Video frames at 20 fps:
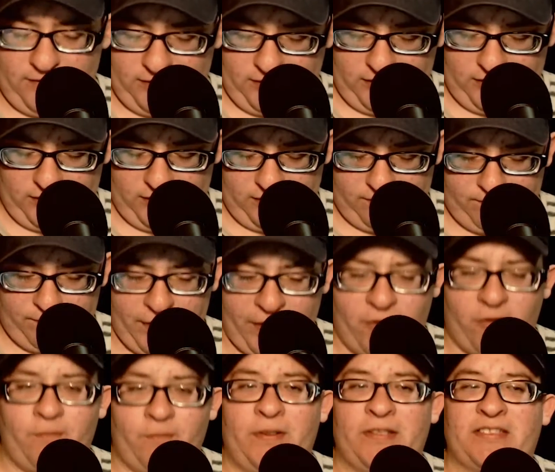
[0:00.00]
uh,
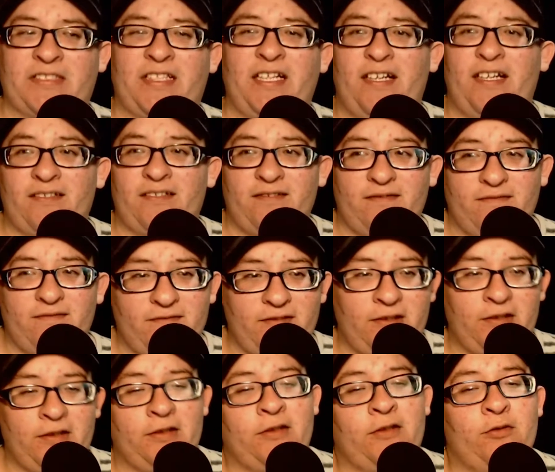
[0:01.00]
Pedro Pascal,
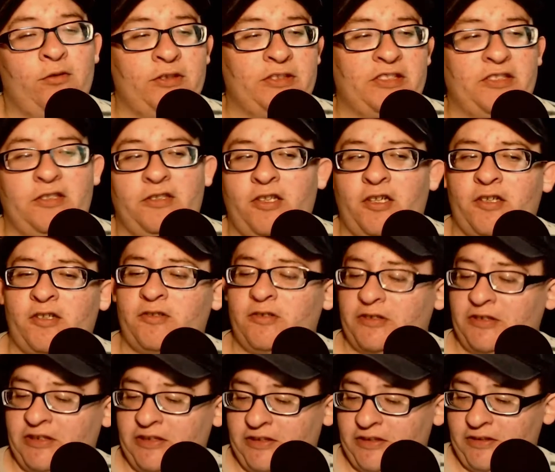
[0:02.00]
uh, who was in
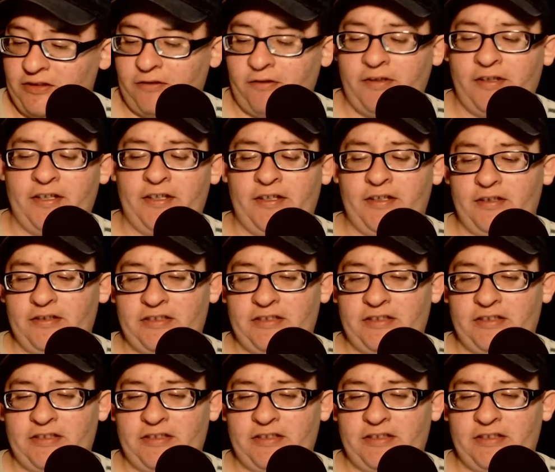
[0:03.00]
Narcos season three,